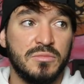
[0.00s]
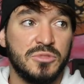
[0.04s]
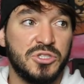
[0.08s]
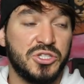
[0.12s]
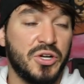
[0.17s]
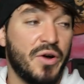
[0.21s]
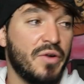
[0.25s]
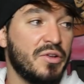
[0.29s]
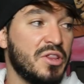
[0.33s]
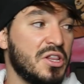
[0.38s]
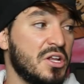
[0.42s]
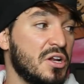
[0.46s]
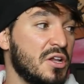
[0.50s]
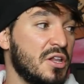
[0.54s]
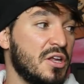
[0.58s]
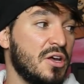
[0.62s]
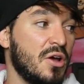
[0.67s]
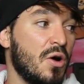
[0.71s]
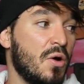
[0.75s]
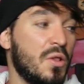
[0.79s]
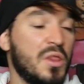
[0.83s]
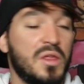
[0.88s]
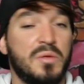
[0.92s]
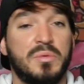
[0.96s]
So I would
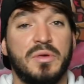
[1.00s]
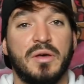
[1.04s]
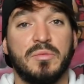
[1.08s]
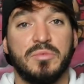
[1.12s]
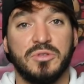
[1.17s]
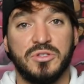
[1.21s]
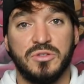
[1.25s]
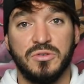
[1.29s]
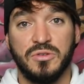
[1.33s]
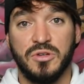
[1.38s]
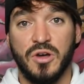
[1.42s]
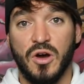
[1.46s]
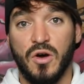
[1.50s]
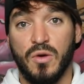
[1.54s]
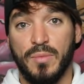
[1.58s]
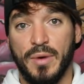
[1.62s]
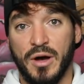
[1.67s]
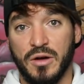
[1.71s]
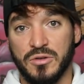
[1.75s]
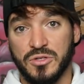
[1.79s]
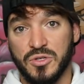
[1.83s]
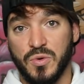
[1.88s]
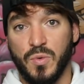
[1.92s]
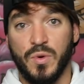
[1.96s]
literally only be able to go
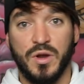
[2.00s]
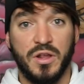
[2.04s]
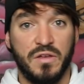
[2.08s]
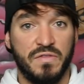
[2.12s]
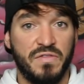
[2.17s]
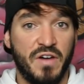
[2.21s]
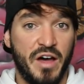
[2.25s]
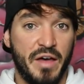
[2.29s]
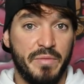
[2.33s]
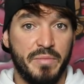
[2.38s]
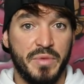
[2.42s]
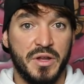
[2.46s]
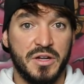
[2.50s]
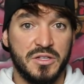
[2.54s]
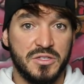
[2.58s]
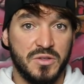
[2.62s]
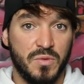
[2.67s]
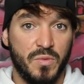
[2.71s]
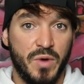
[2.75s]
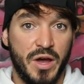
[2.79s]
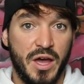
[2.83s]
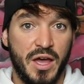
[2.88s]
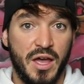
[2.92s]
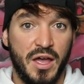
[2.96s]
about 25 minutes
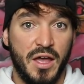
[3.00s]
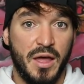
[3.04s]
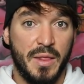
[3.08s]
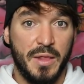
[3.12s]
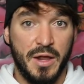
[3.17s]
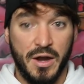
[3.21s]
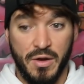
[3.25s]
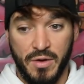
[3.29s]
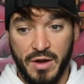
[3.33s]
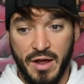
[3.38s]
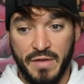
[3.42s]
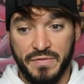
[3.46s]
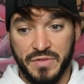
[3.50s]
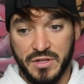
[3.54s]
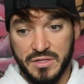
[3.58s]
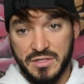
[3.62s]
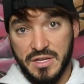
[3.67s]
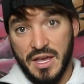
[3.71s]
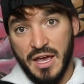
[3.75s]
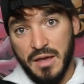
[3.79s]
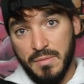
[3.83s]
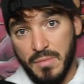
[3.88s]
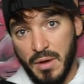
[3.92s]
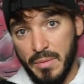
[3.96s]
away, and then I would have to
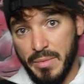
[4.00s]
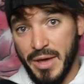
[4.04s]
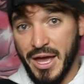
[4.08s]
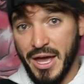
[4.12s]
take my